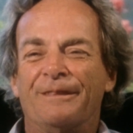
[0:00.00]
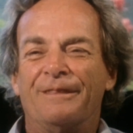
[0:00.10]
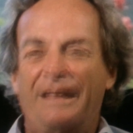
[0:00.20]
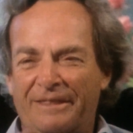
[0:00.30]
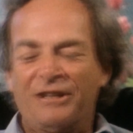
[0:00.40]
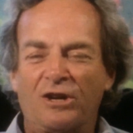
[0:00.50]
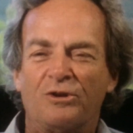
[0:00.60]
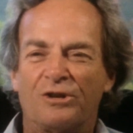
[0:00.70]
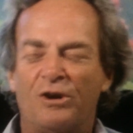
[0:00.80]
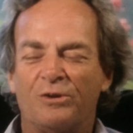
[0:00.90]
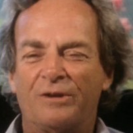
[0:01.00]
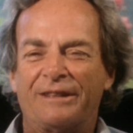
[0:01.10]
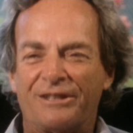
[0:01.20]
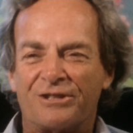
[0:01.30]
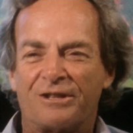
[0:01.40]
that they don't know
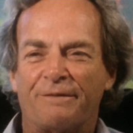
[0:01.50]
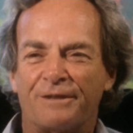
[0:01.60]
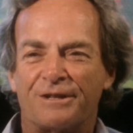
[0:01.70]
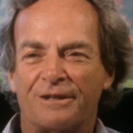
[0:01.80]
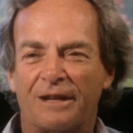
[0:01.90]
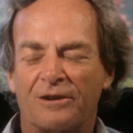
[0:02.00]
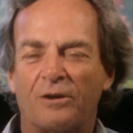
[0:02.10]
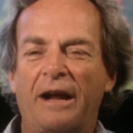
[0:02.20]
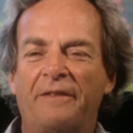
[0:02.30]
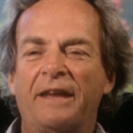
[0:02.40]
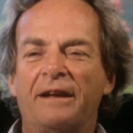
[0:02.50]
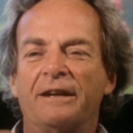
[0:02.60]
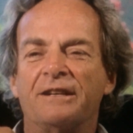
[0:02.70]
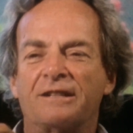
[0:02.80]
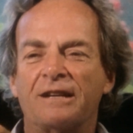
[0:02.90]
that this stuff is, and they're
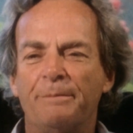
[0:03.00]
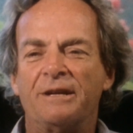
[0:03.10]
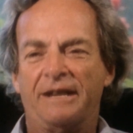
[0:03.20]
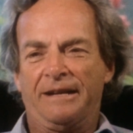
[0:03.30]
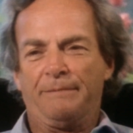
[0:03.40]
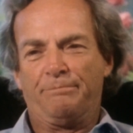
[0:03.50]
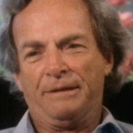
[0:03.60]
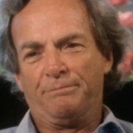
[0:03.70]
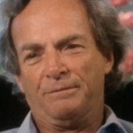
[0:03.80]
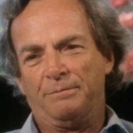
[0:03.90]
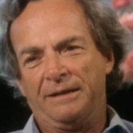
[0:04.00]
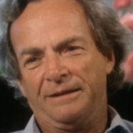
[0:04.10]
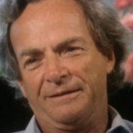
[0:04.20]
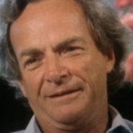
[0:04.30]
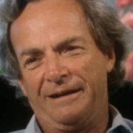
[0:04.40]
intimidating people by
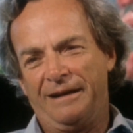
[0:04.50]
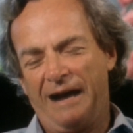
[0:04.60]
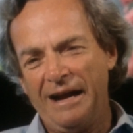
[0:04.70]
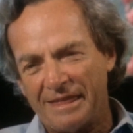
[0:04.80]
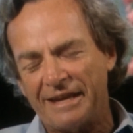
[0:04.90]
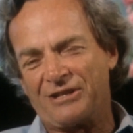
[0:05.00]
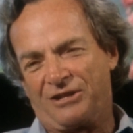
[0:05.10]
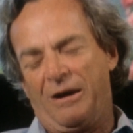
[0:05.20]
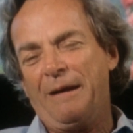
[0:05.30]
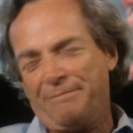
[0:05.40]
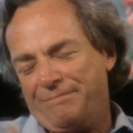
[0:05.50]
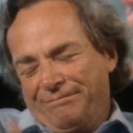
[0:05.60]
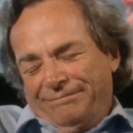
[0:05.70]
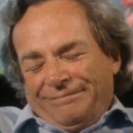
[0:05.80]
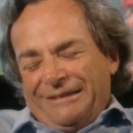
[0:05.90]
it. I think so. I
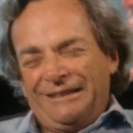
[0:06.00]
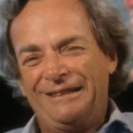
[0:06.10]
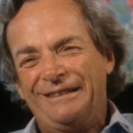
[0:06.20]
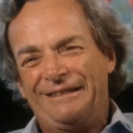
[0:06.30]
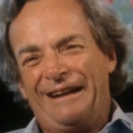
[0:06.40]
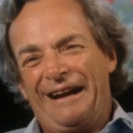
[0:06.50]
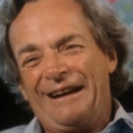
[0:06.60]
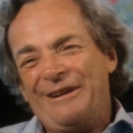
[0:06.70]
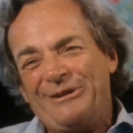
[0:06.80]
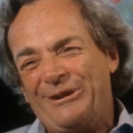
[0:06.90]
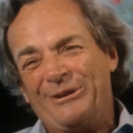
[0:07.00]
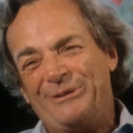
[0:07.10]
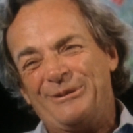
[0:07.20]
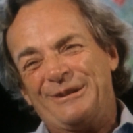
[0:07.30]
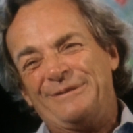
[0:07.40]
don't know
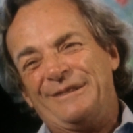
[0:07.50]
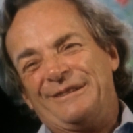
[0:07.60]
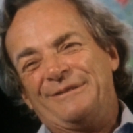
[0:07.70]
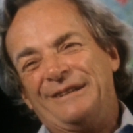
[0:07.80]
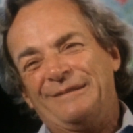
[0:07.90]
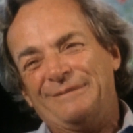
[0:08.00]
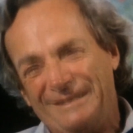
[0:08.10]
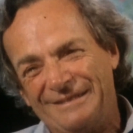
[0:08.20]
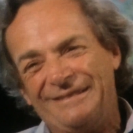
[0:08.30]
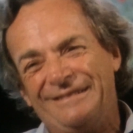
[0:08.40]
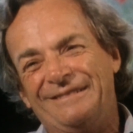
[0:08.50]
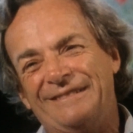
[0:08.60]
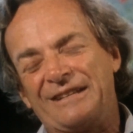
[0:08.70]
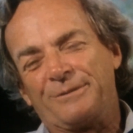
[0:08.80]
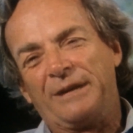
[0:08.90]
the world very well, but
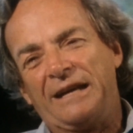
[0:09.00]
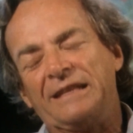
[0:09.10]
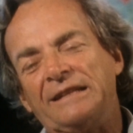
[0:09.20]
that's what I think.